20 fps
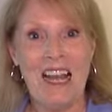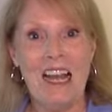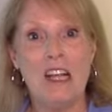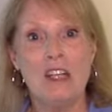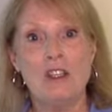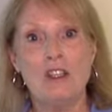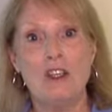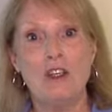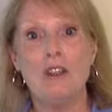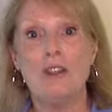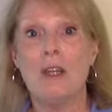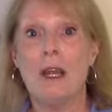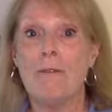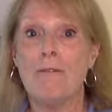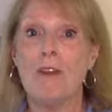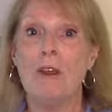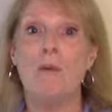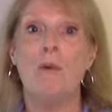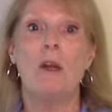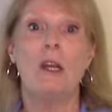So you
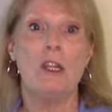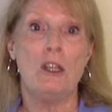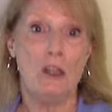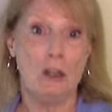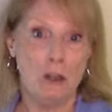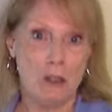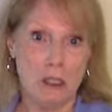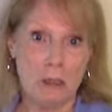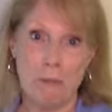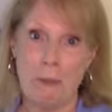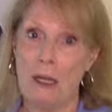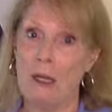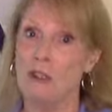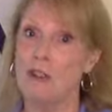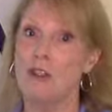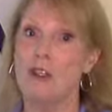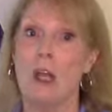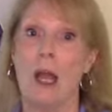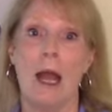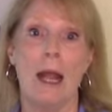definitely want to use spell
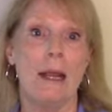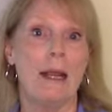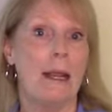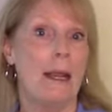check